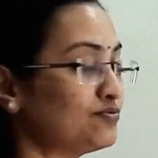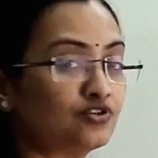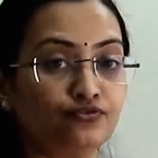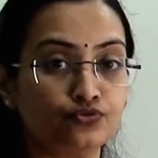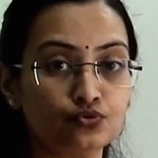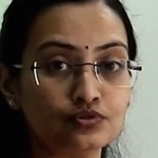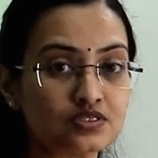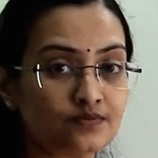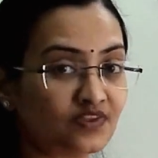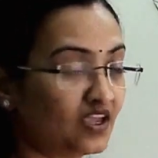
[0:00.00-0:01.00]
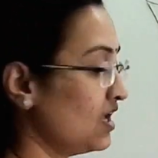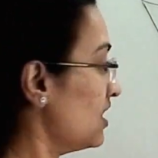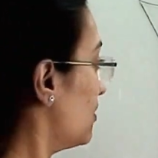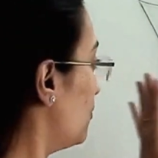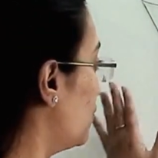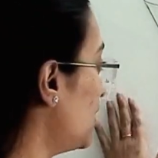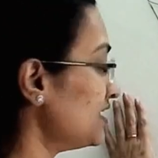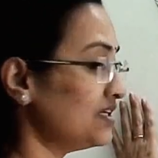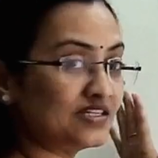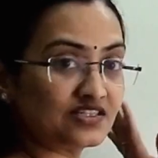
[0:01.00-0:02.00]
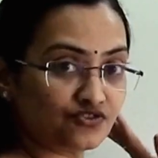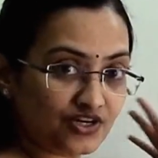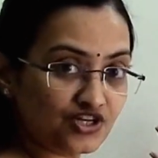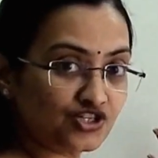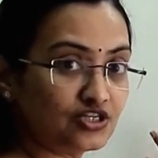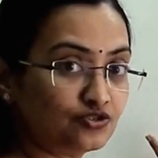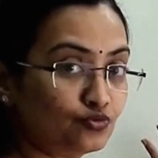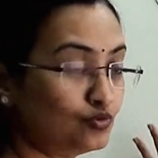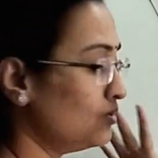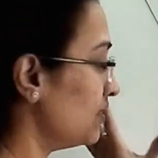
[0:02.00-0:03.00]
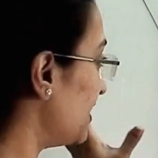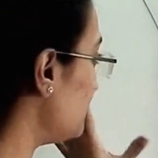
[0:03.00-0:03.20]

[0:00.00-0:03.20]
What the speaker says: of tools. One is traditional tool in